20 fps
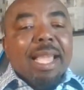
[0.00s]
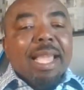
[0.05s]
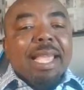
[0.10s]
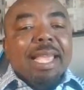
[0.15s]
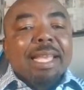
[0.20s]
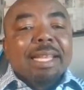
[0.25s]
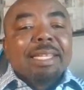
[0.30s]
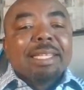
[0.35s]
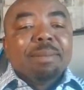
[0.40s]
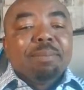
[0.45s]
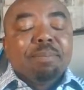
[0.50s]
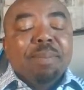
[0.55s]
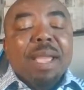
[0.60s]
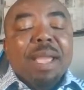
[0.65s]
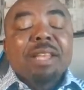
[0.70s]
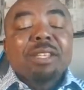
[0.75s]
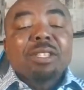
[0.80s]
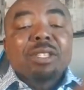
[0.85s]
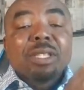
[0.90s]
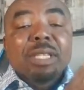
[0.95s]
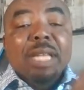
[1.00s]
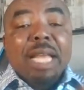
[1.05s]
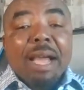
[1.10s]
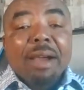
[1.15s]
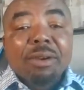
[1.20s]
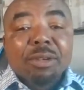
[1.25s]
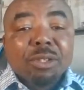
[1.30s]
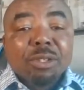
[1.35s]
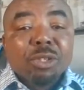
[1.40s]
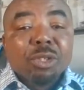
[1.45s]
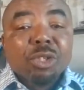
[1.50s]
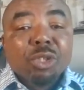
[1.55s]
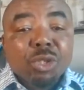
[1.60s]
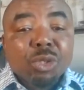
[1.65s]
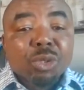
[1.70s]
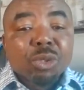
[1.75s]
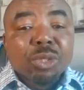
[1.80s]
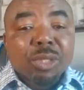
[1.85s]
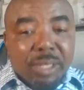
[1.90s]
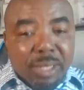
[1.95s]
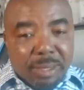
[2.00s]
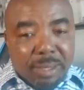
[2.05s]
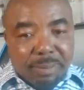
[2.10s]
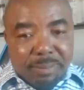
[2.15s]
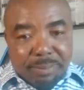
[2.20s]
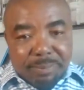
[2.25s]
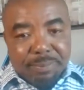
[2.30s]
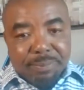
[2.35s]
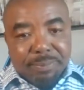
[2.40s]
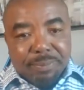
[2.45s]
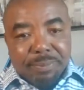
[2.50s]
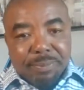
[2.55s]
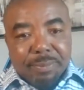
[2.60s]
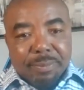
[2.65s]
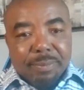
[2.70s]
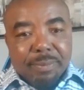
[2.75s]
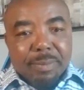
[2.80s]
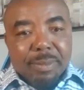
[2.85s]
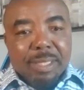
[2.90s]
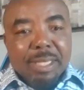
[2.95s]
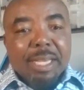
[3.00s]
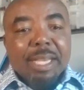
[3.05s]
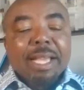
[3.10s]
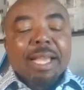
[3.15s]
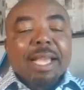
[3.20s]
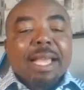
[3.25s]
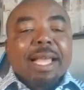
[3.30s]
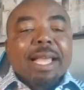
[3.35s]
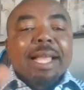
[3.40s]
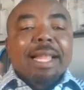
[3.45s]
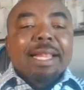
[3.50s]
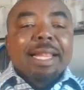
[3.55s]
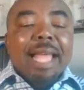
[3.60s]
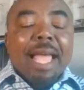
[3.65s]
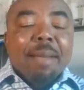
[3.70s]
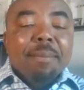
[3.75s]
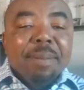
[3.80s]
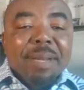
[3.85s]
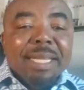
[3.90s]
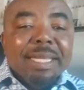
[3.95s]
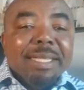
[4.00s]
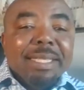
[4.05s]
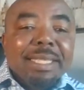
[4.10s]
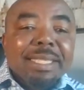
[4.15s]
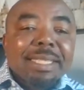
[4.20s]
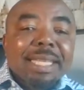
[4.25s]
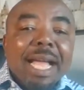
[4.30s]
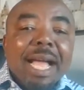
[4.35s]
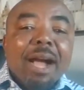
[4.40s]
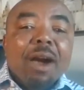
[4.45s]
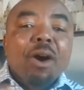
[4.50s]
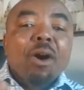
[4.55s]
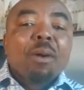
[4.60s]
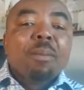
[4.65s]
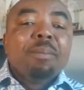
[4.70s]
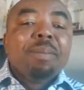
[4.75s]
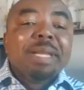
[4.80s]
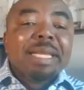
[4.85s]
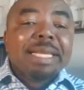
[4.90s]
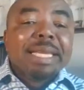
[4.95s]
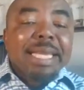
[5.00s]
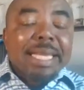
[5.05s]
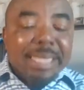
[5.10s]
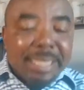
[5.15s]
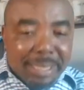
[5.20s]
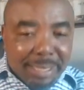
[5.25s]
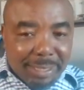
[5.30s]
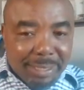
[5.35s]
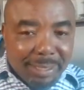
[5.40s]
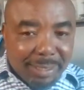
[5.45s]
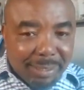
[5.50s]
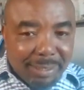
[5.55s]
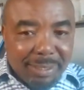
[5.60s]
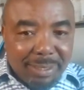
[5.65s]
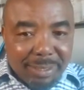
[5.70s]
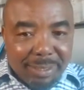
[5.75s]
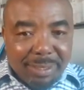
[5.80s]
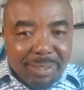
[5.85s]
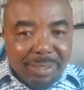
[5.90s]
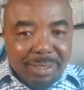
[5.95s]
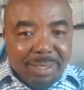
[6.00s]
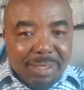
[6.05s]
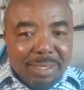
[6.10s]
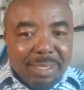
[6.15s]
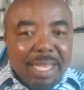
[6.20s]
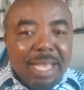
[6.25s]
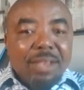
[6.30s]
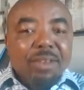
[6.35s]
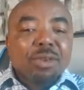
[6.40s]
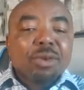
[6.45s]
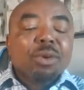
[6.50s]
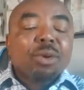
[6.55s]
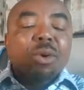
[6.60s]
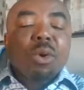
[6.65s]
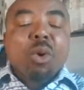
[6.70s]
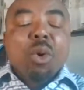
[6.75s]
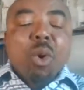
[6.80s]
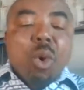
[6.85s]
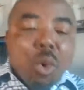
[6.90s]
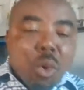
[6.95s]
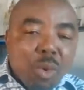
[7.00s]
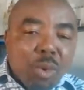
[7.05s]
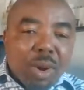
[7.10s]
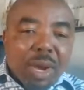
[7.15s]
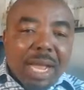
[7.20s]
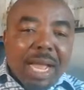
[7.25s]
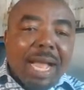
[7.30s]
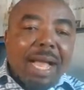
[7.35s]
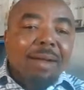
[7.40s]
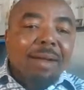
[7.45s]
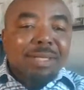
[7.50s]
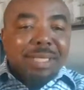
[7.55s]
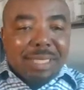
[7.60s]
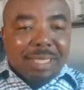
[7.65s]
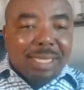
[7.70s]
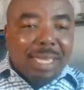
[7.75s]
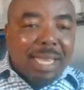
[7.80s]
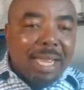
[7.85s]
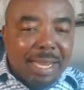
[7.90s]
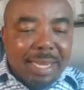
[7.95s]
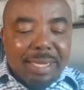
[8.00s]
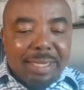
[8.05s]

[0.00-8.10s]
It depends on how you use them. Liabilities are obligations that you owe outside.